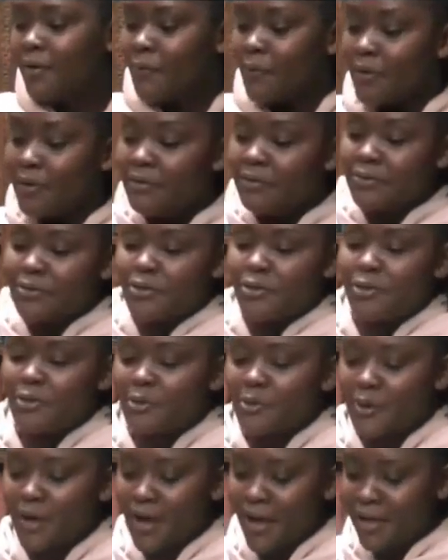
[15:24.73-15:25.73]

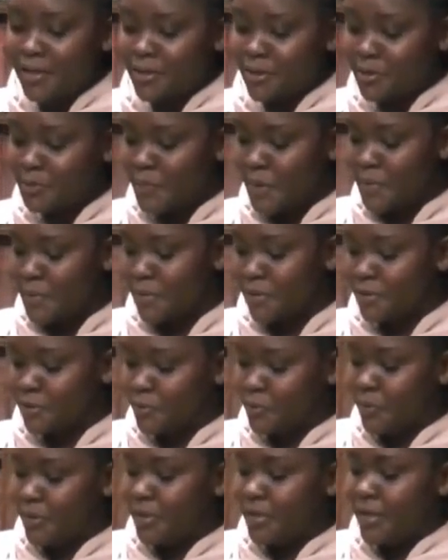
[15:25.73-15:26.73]
Well, I thought maybe I should
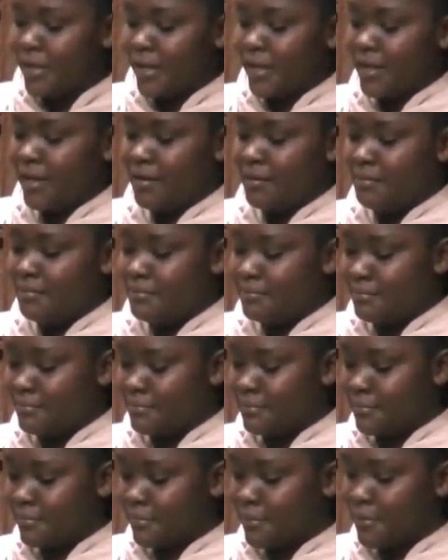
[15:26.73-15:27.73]
bring like
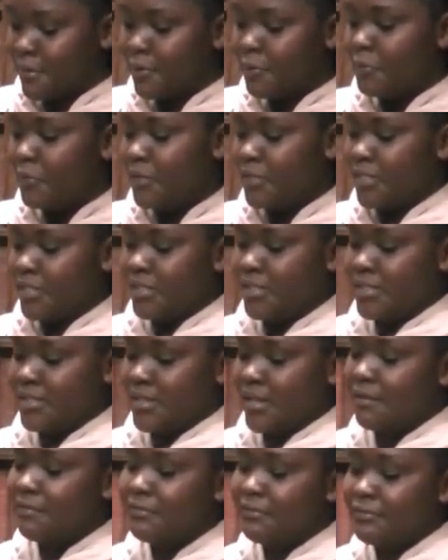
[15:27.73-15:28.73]
written
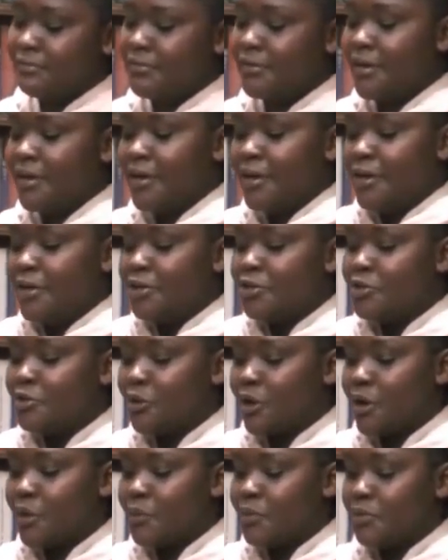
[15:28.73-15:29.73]
stuff to
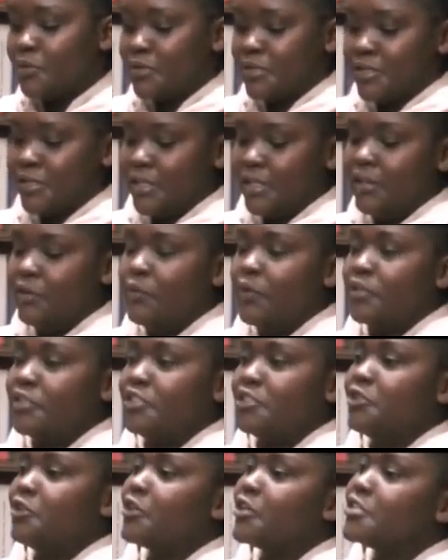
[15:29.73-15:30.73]
help you see what
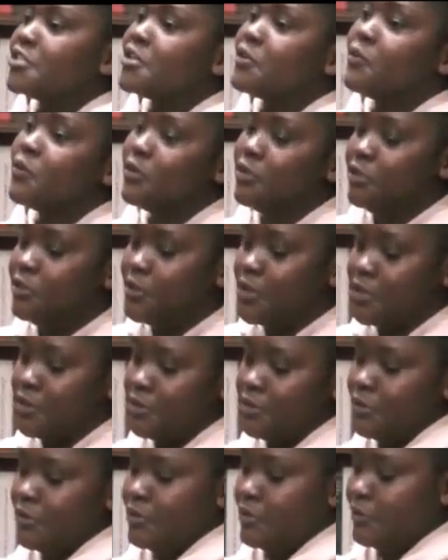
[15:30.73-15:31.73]
they're going to do.
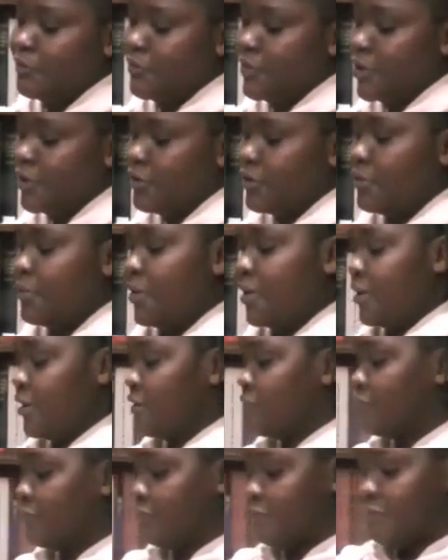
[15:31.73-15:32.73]
I don't know if they're going to, you
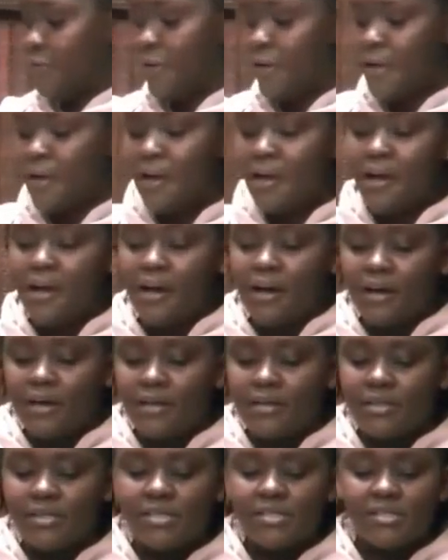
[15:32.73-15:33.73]
know.
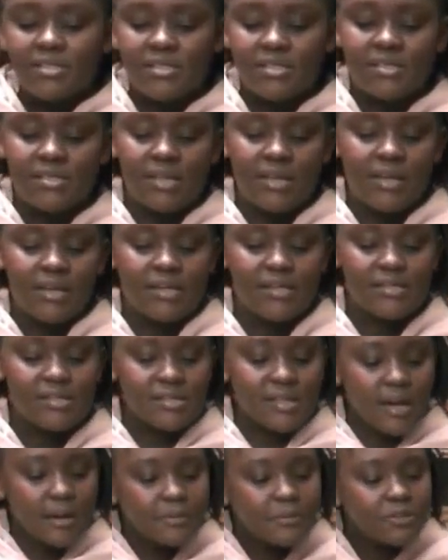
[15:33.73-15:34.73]
This is just like a
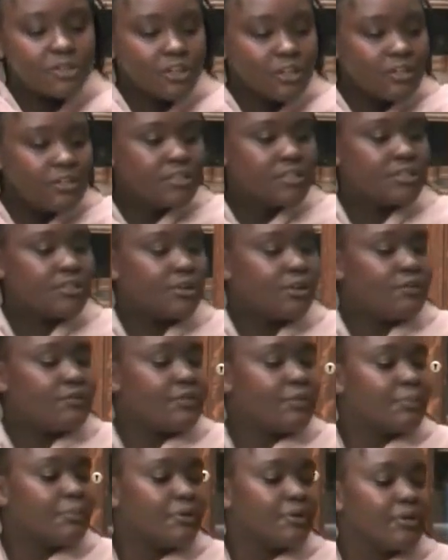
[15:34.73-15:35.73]
snapshot of
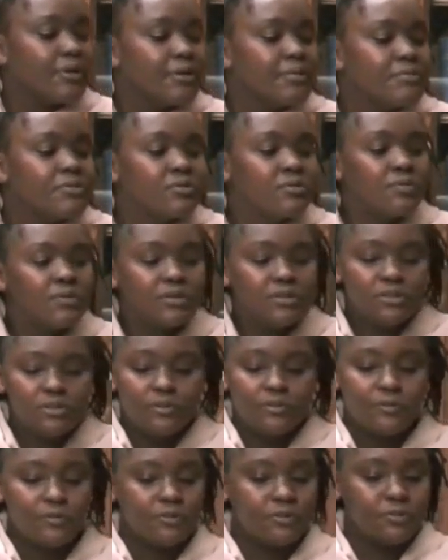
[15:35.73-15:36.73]
the programs we will do.
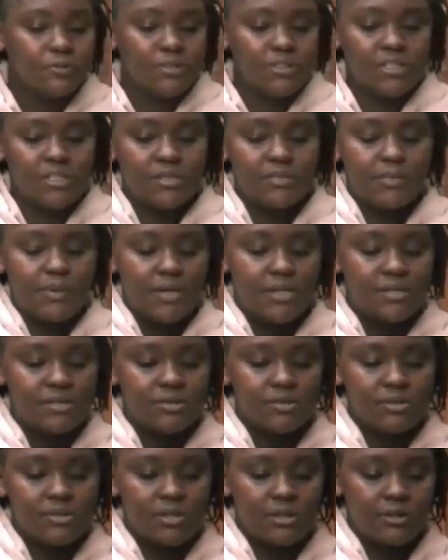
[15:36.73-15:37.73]
If you would just pass
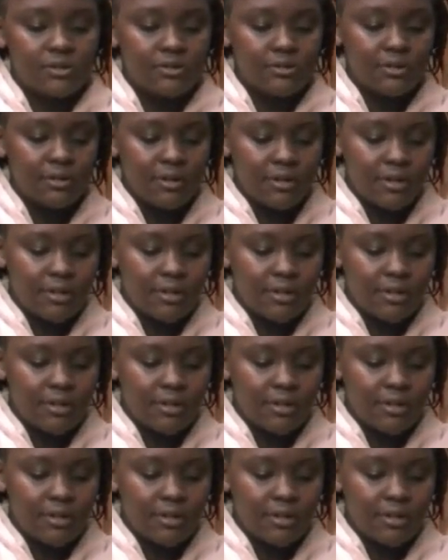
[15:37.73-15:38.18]
this along.